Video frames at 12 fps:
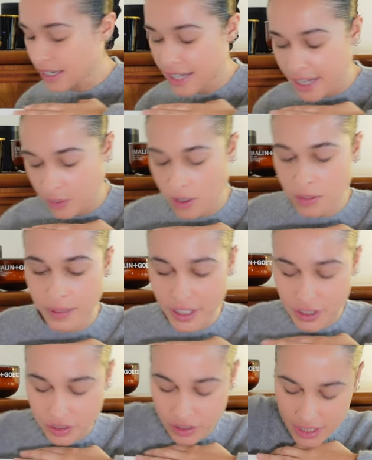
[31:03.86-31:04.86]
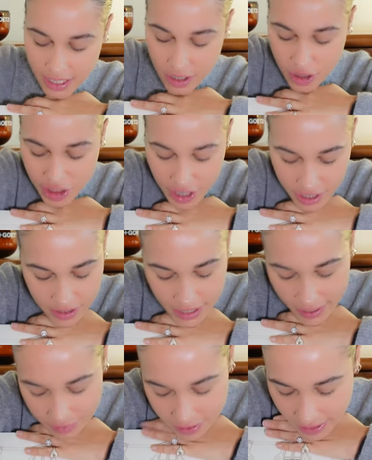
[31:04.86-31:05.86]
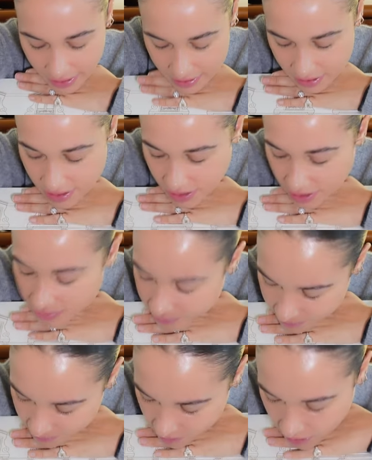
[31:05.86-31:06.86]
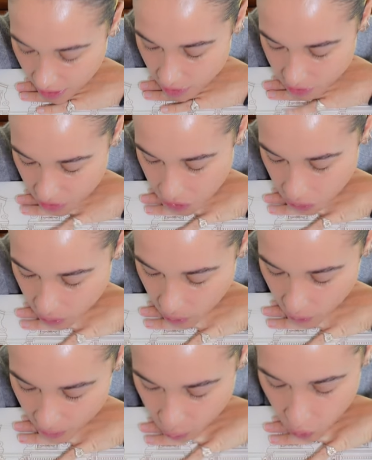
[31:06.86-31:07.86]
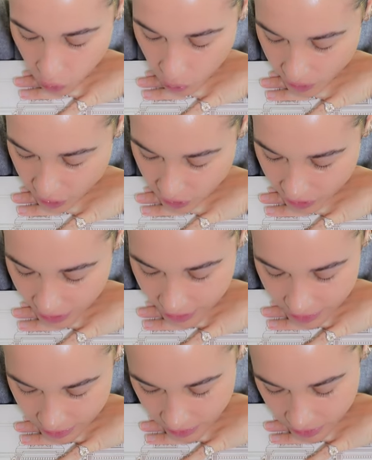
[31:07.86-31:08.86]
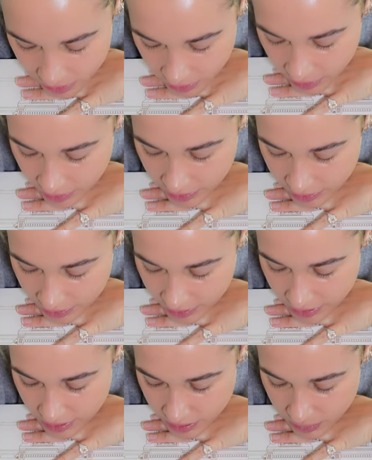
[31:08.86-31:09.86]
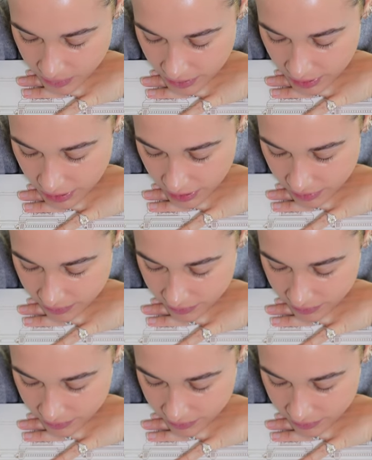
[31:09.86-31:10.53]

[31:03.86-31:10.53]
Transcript: Okay, whilst Bash has gone to get the third advent calendar, I'll open one more with you guys. So let's open a.